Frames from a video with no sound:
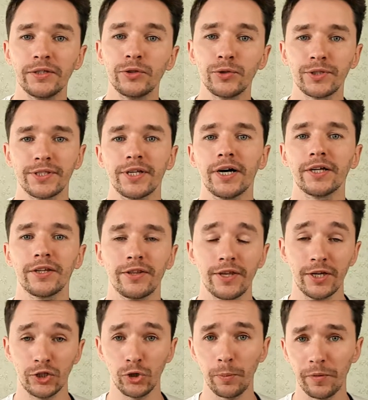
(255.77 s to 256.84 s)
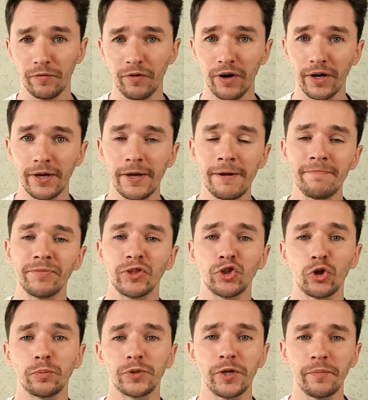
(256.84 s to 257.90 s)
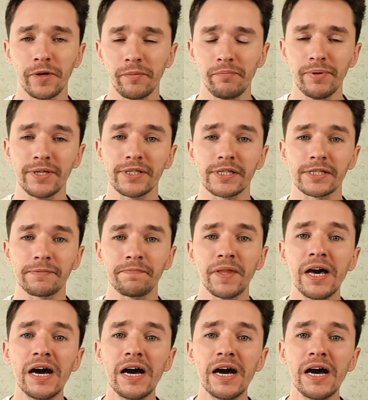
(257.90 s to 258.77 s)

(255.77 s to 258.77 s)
to start their Shopify dropshipping business.